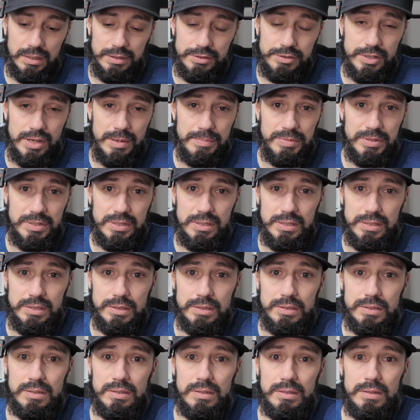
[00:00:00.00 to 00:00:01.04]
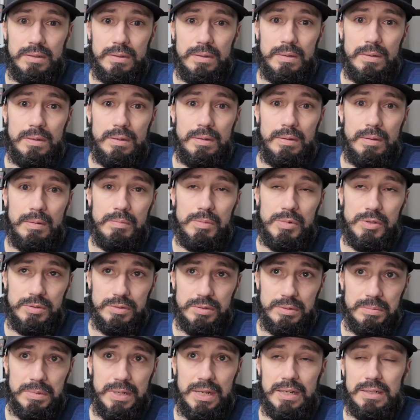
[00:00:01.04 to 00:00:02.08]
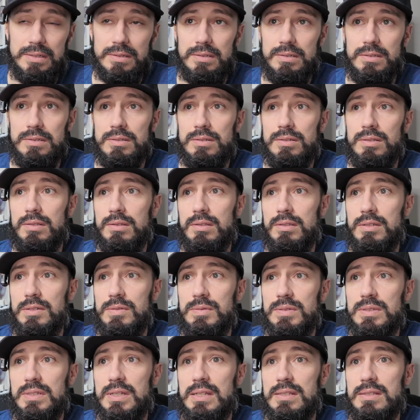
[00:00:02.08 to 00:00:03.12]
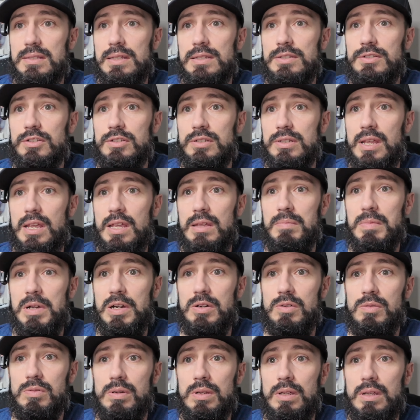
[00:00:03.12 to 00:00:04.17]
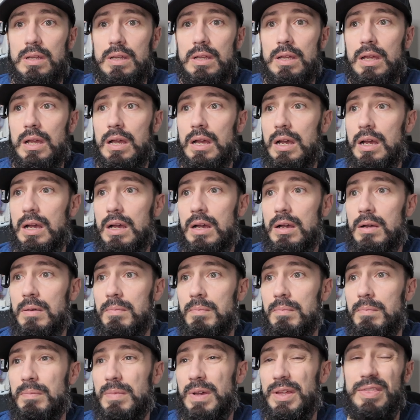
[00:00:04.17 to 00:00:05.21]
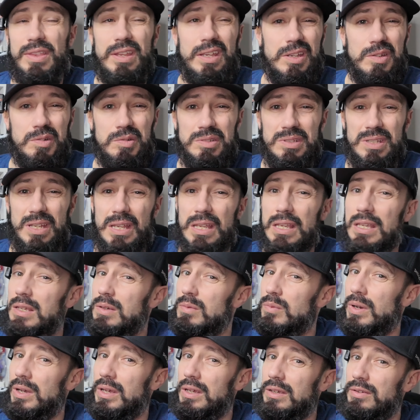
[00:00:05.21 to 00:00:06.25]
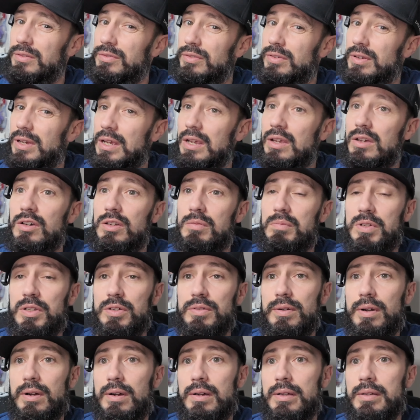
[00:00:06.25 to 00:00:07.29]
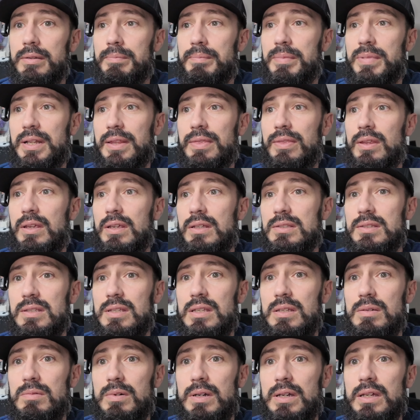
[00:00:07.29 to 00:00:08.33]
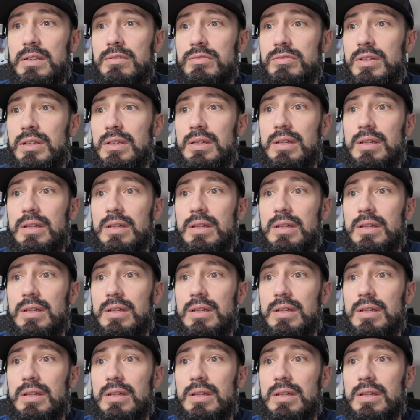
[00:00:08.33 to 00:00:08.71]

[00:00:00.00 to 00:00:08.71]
Japanese booster boxes, the new sets that just came out. I think it was Heat Wave. I could be wrong, but I think it's Heat Wave.